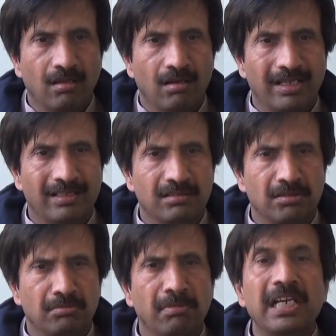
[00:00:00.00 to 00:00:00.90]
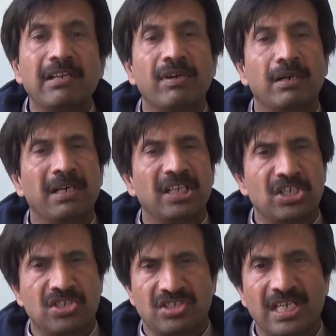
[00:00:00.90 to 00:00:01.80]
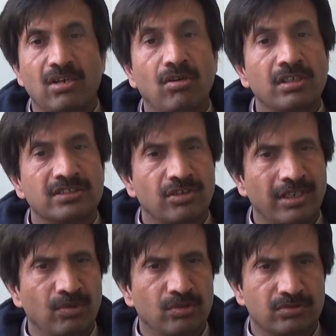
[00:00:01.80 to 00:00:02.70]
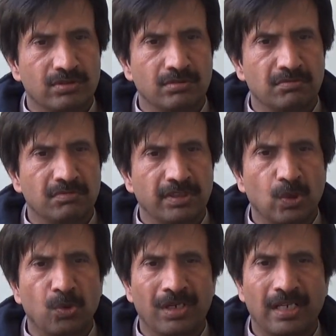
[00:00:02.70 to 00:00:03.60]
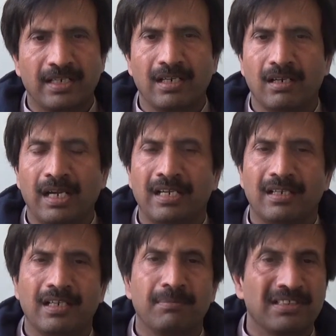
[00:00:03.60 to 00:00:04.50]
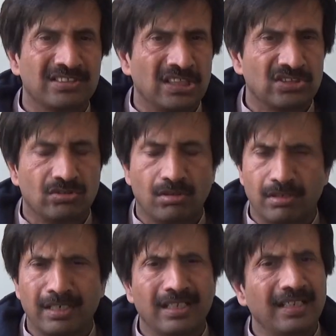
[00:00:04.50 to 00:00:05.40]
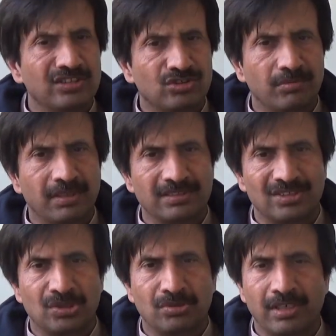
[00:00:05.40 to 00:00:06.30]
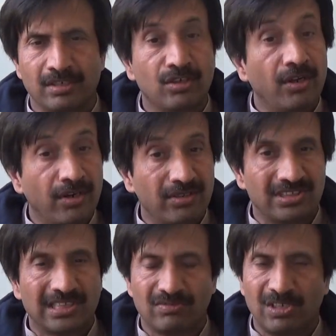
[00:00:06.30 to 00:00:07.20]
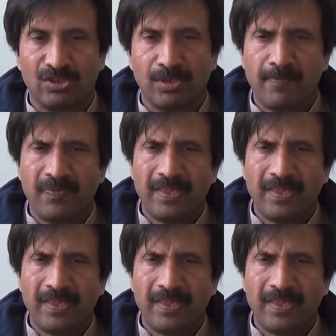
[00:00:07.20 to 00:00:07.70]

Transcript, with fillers: like uh, many different medications can cause dry mouth including like antidepressants or antihistamines you know and diuretics as well you know